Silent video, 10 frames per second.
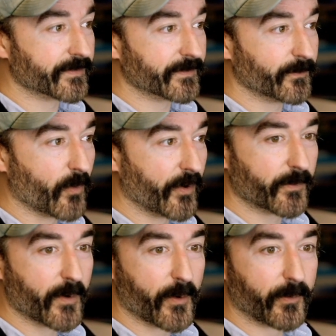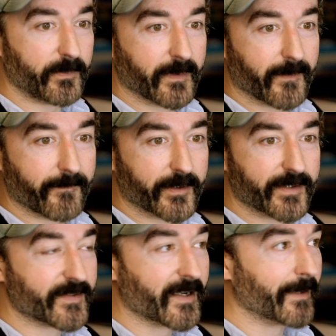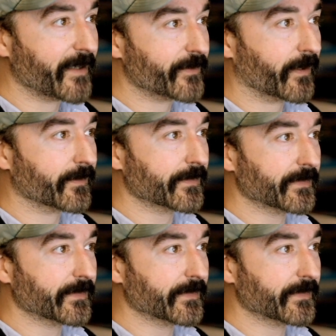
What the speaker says: one row of our design matrix,